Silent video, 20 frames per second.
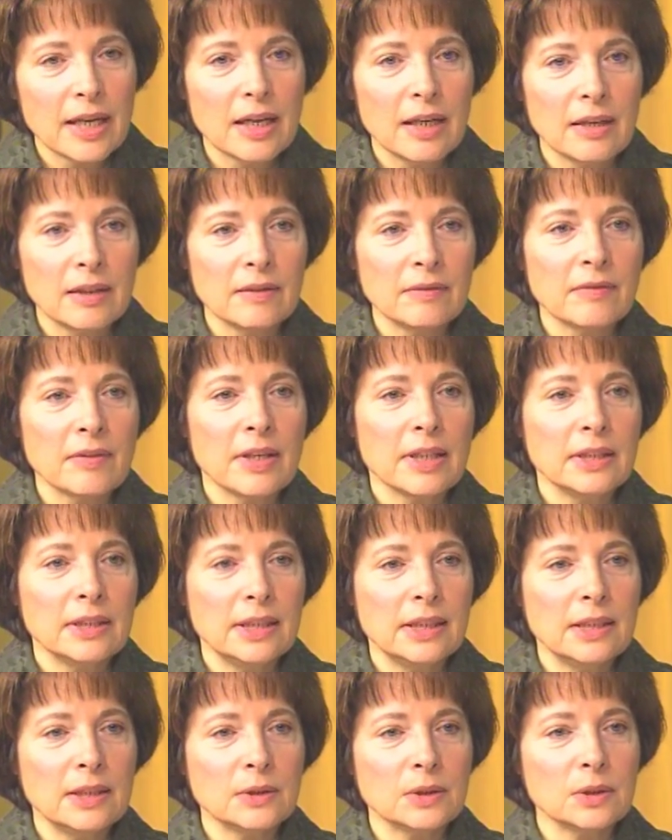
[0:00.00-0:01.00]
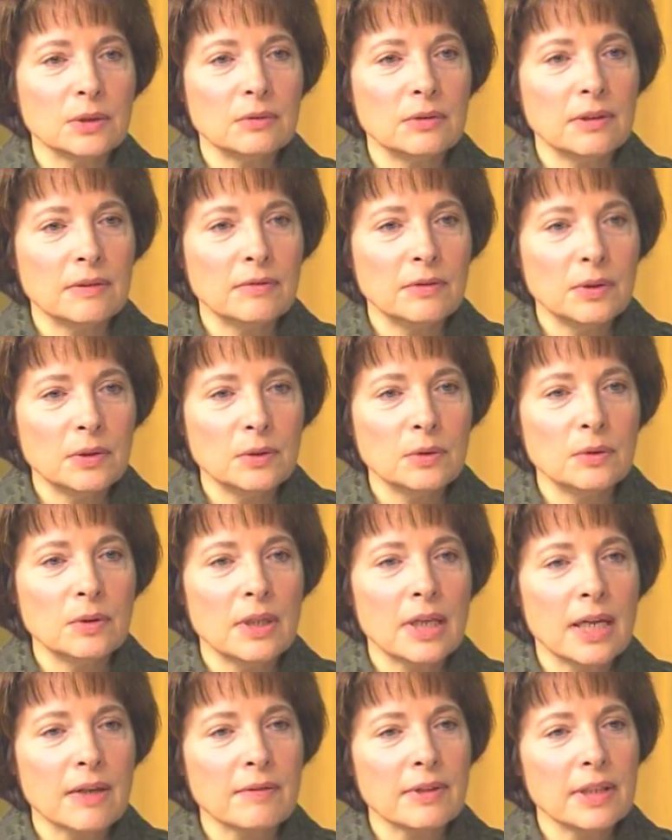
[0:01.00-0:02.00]
of needing to review
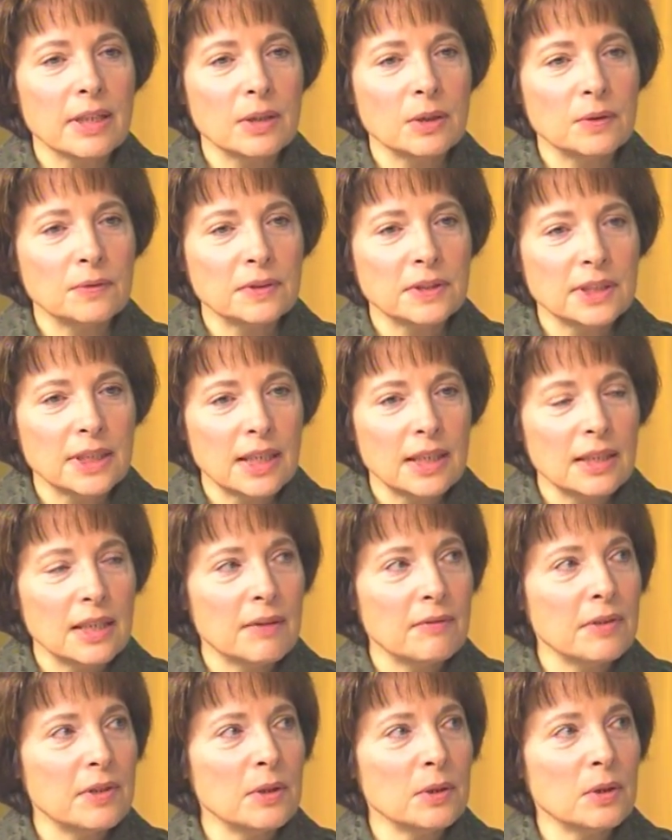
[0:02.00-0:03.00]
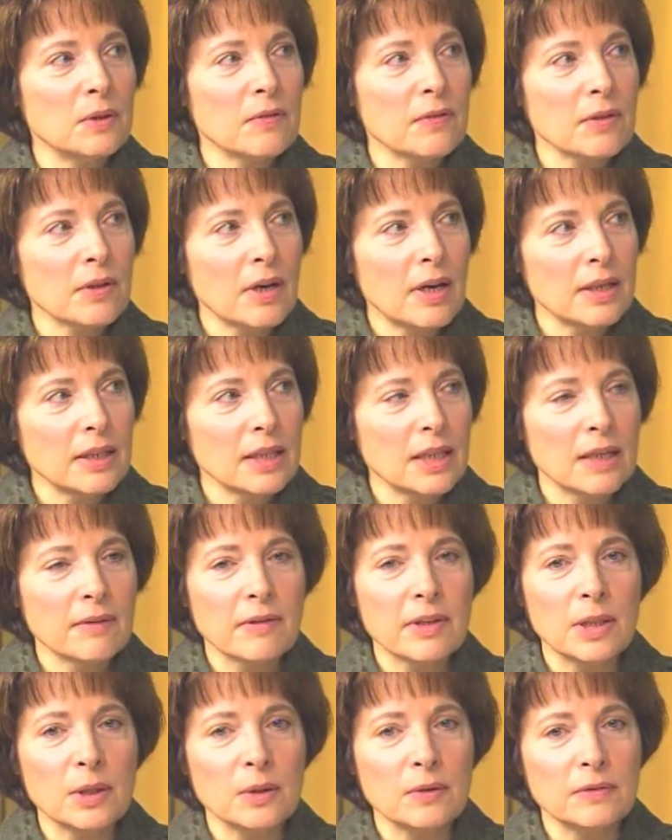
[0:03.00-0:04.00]
everything you've said, everything you've thought,
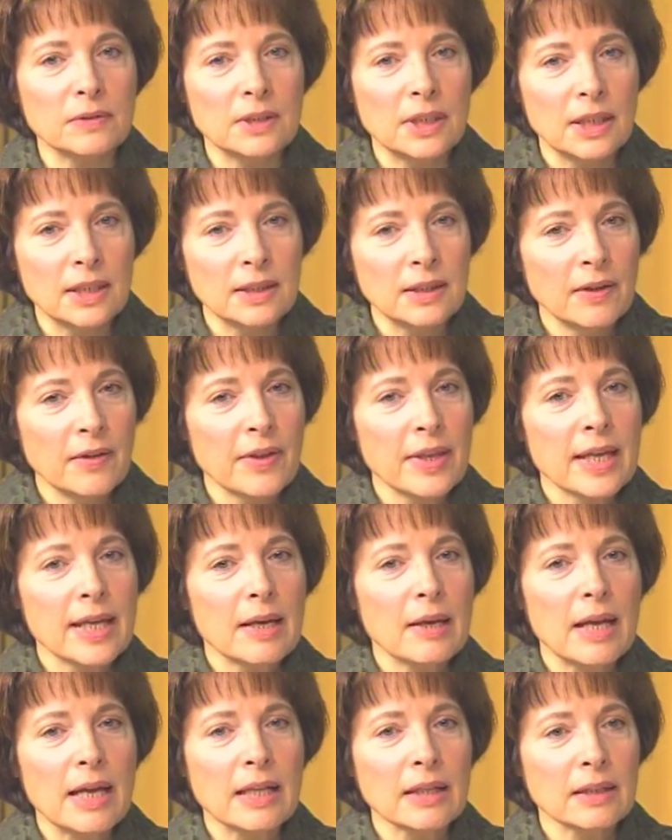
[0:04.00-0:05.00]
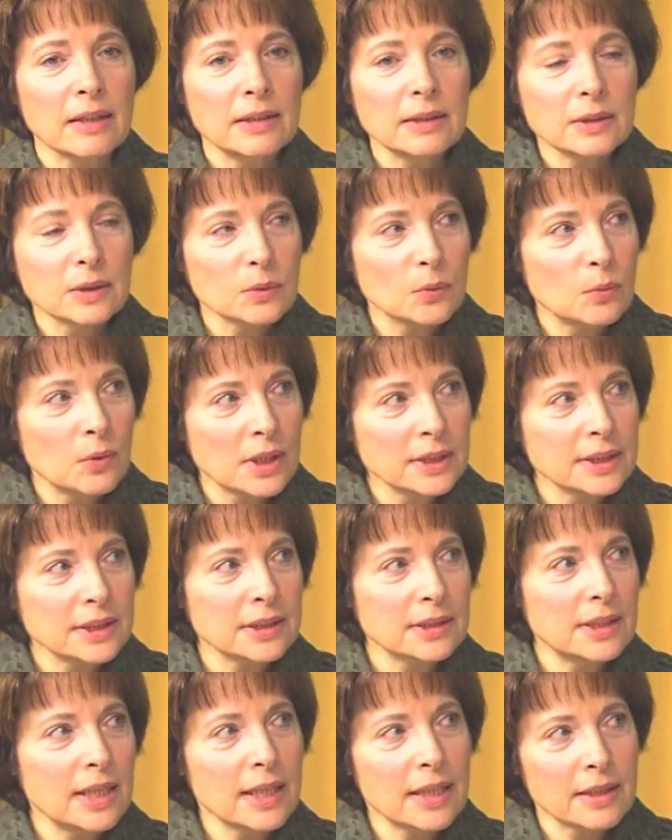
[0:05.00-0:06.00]
everything you've done, at least once
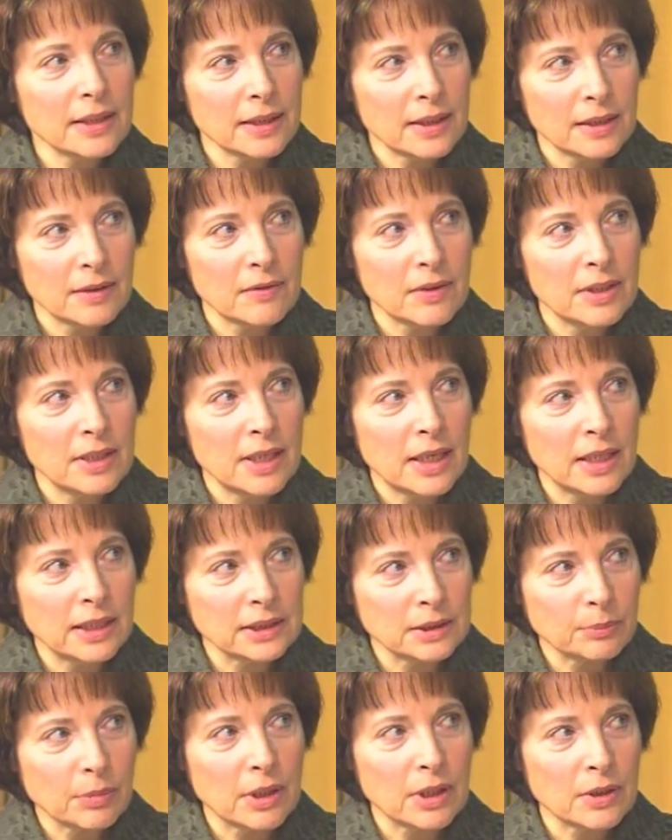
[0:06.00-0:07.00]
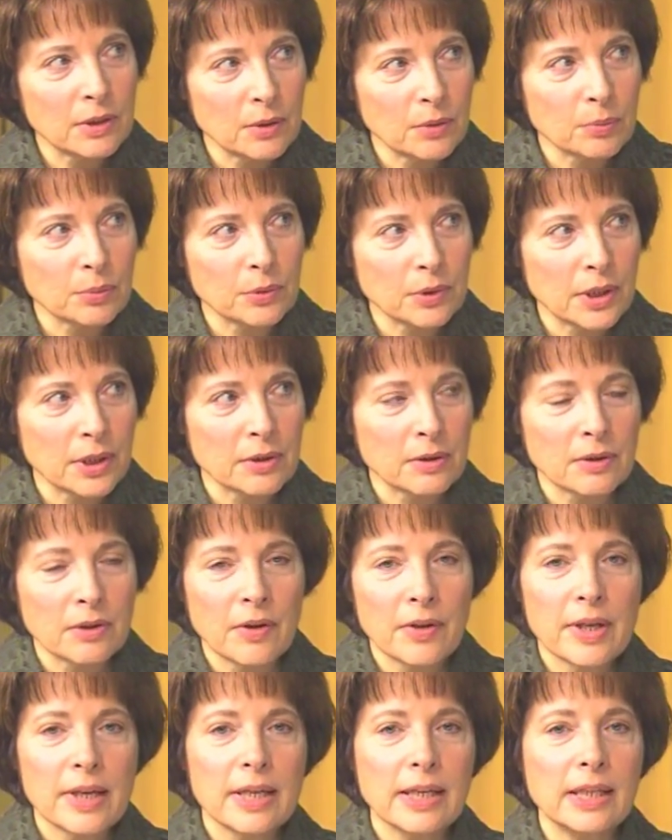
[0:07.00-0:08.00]
a day at the end of the day as part of your
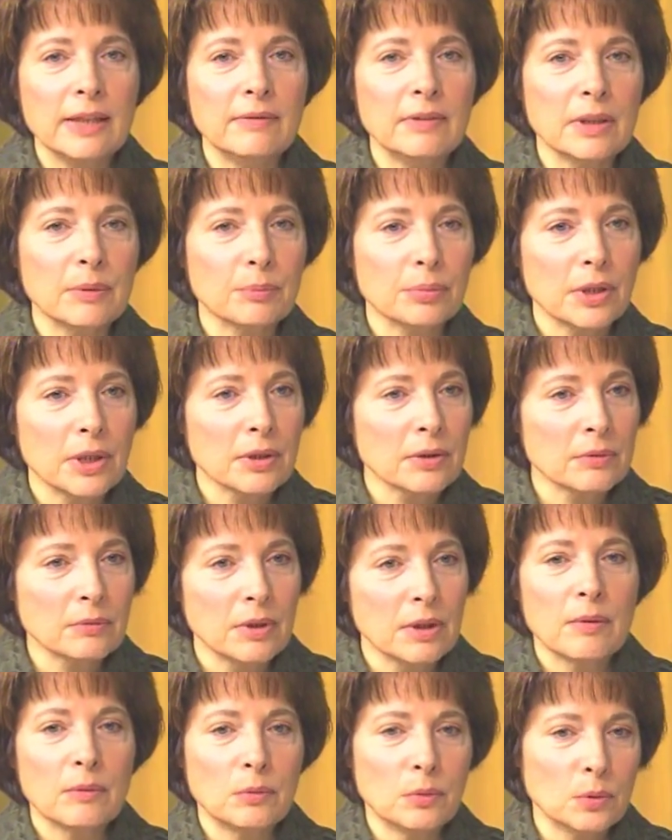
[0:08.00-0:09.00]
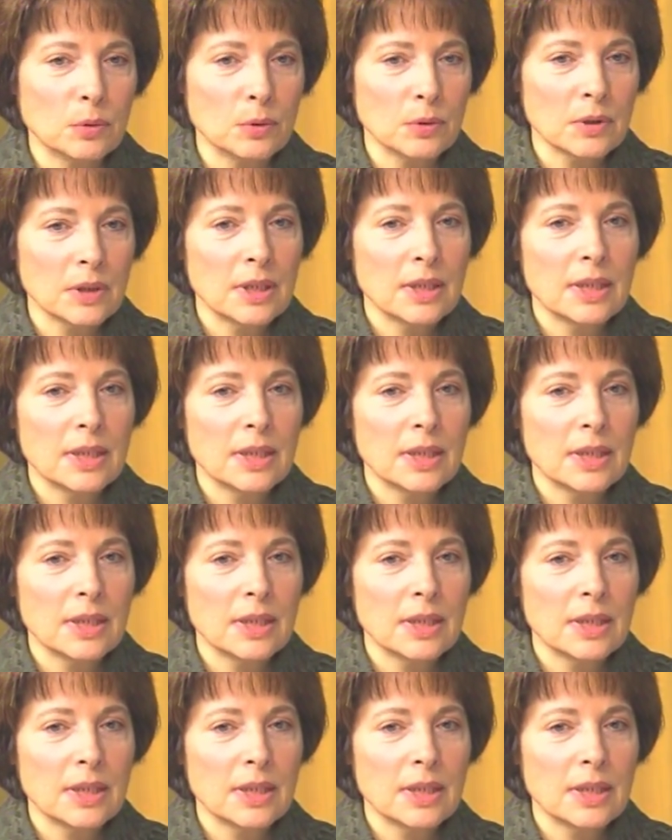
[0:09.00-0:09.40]
evening prayer rule,